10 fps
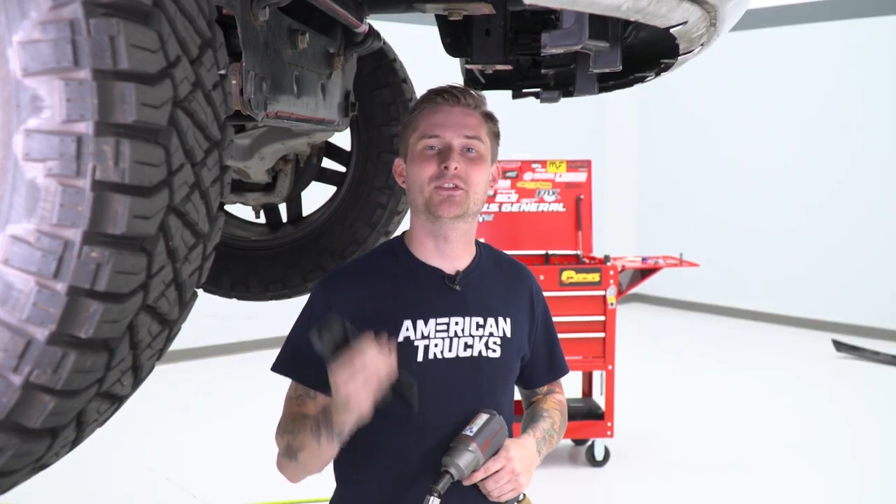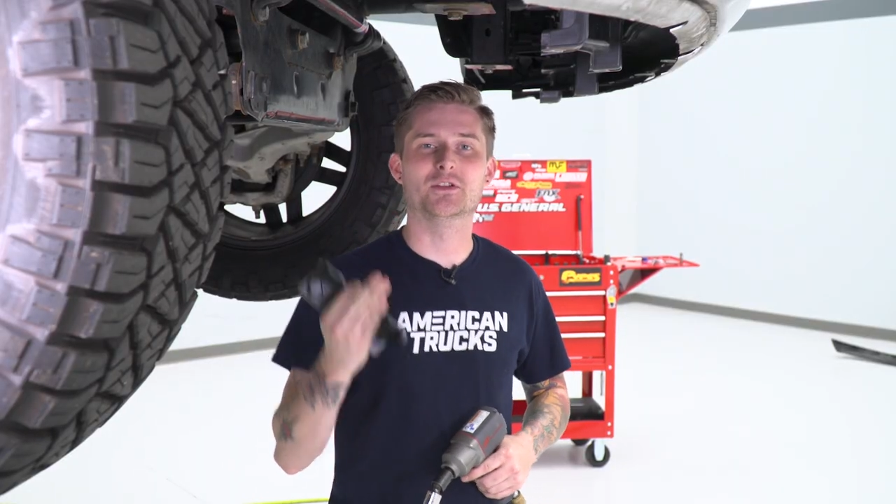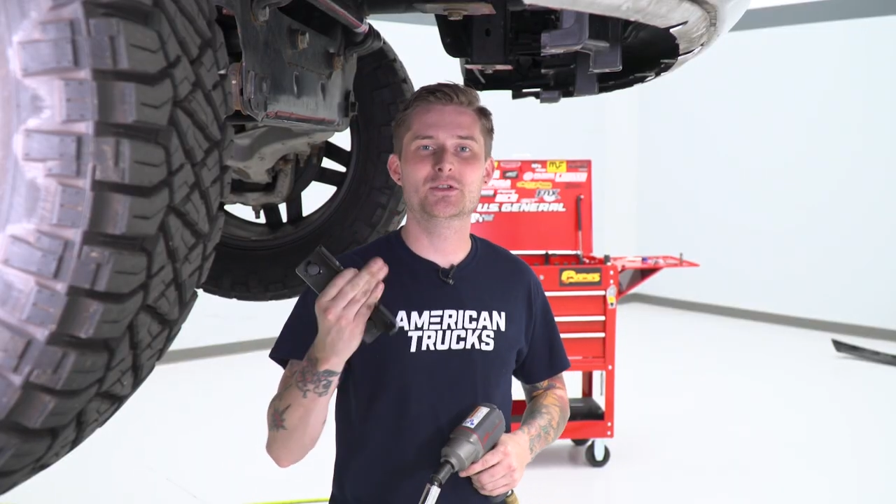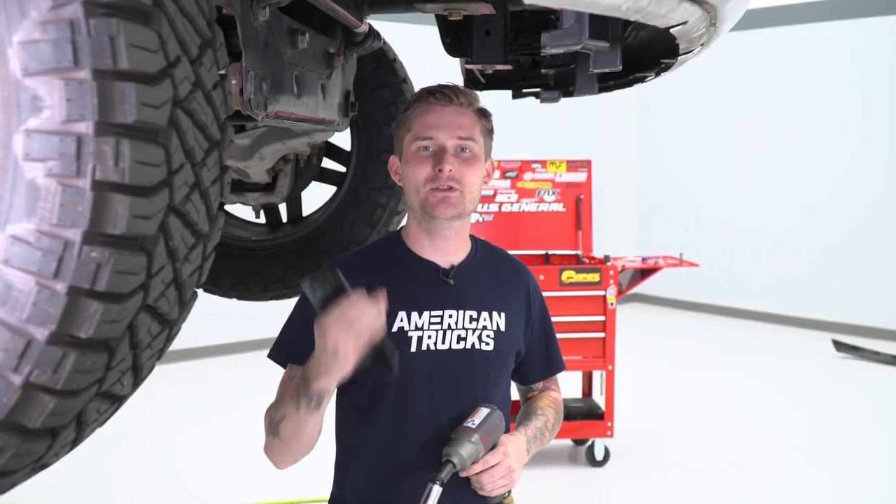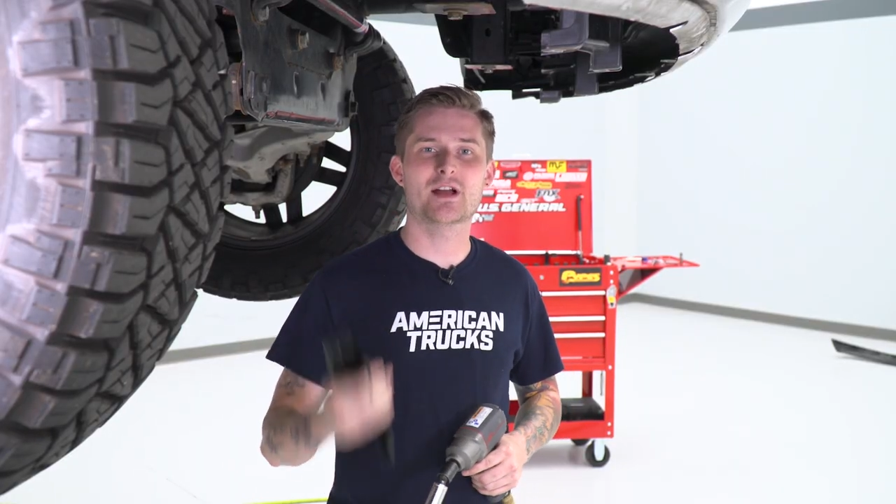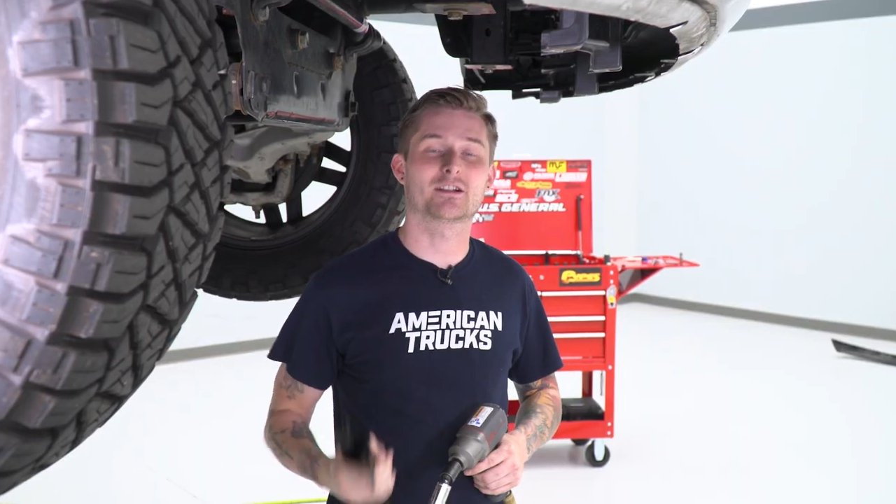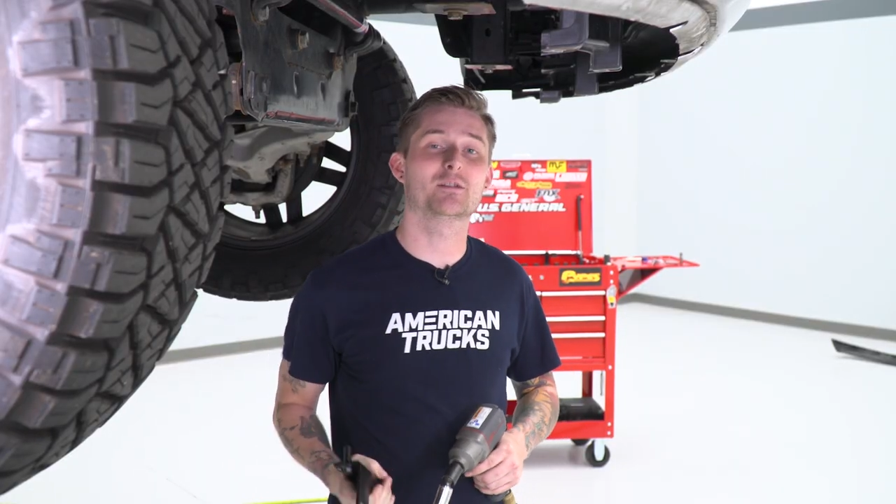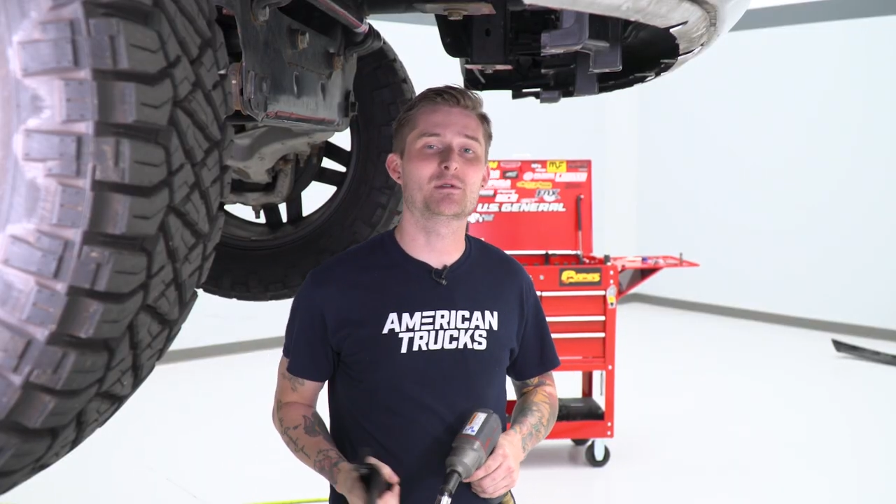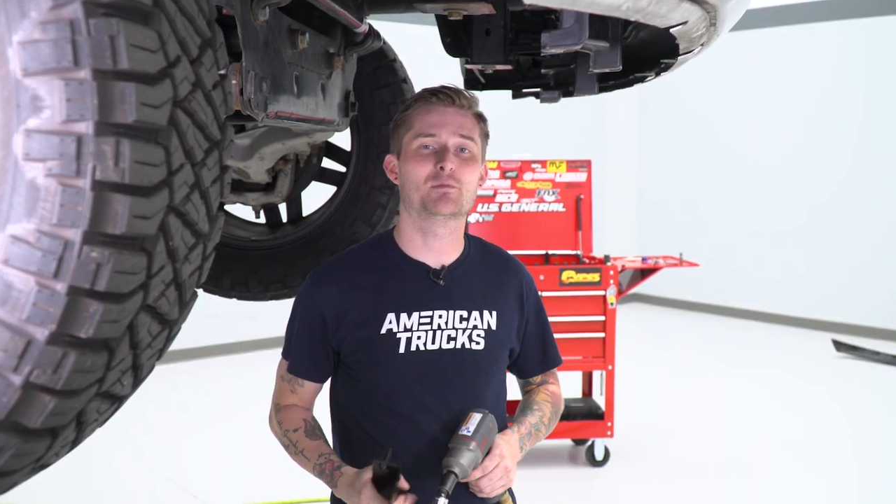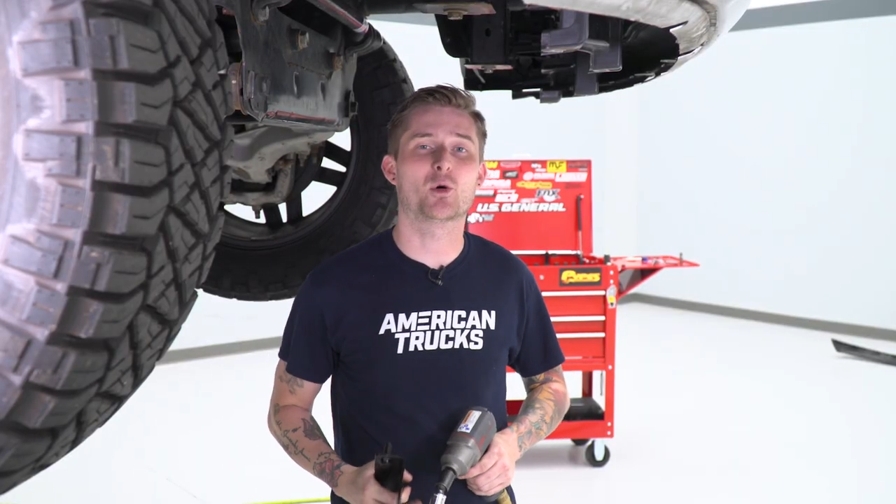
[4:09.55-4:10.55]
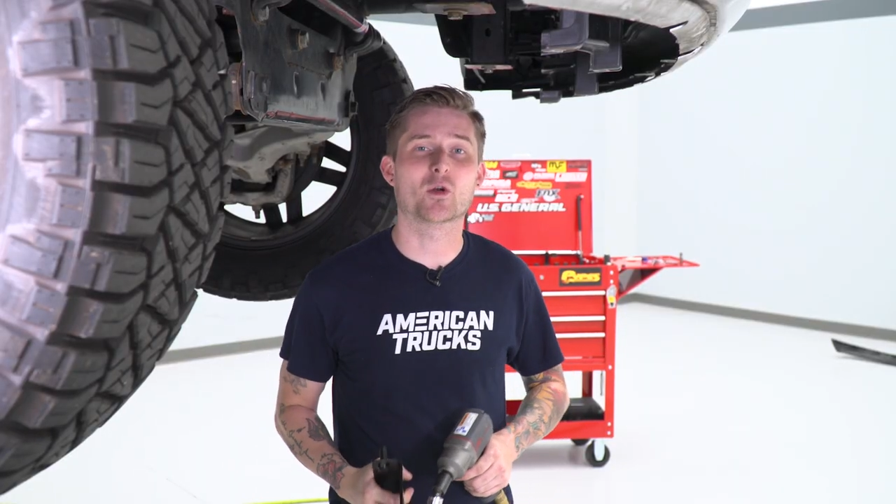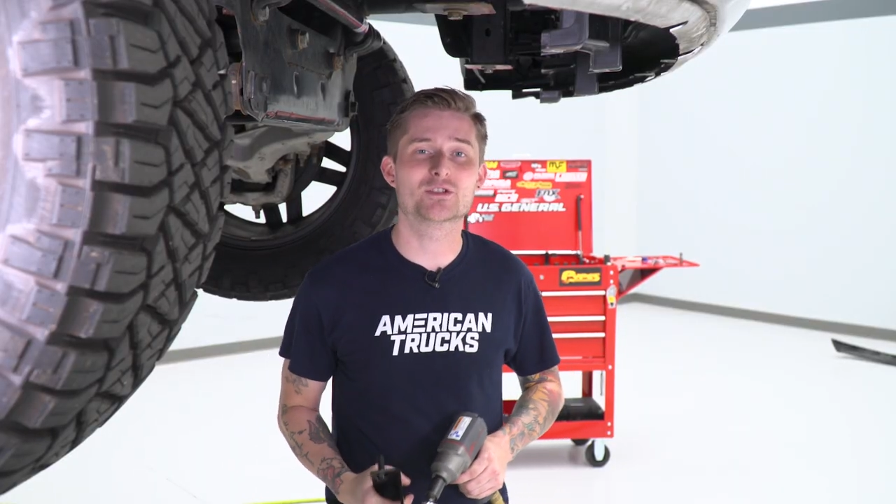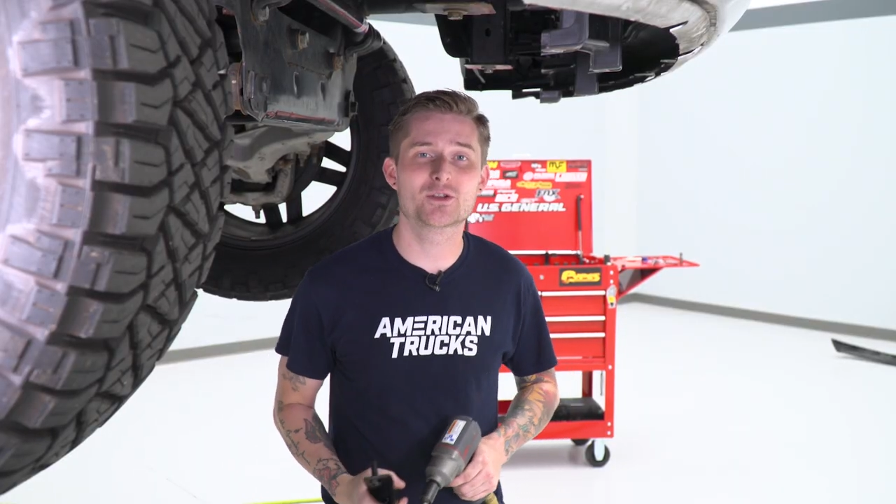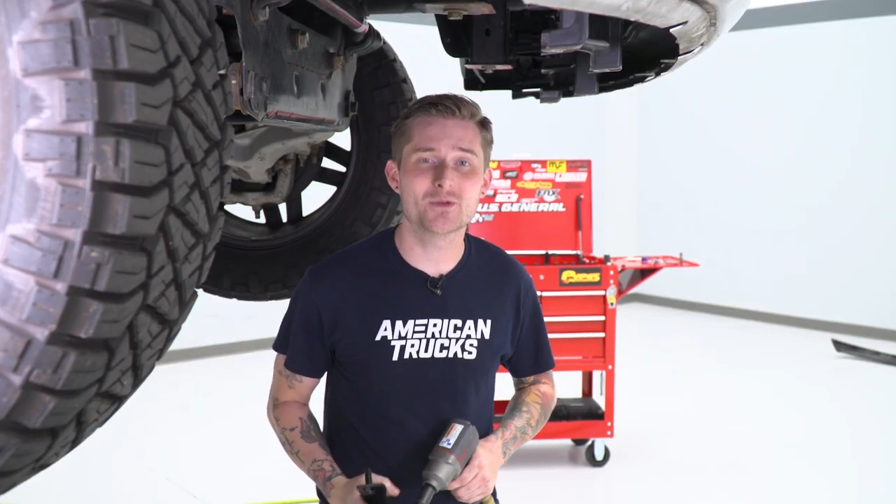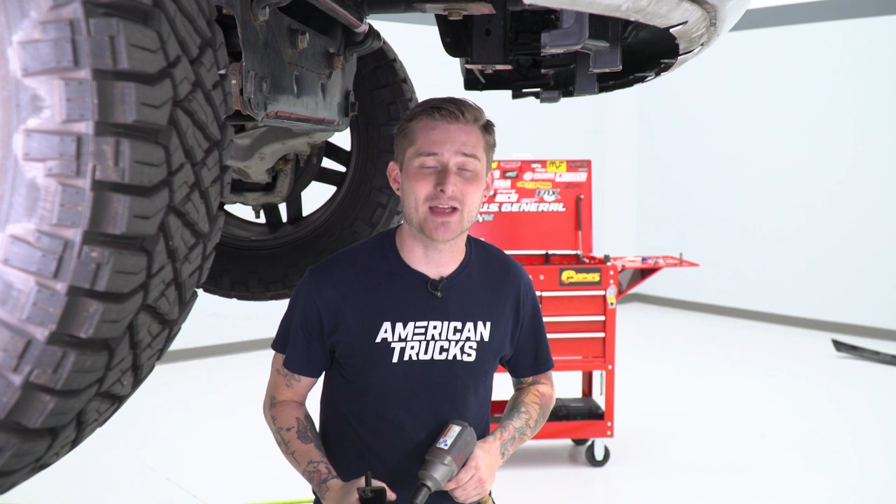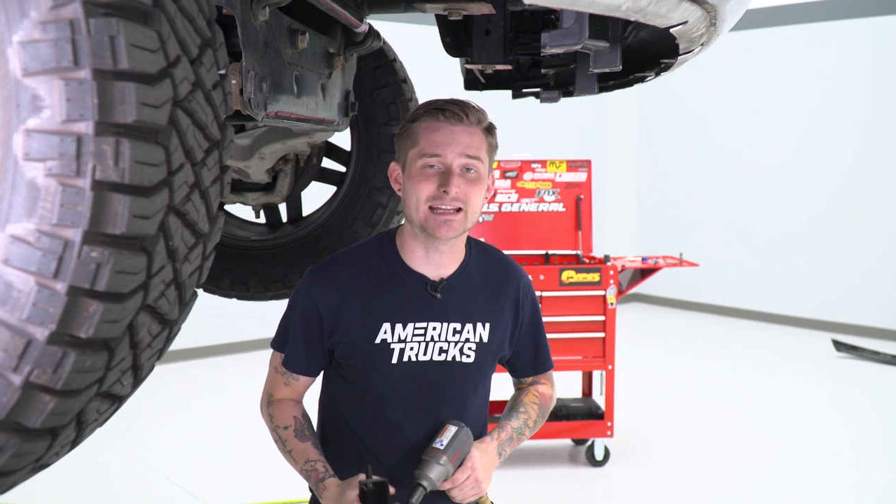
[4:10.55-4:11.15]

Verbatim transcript: To do that, you're gonna be pulling 2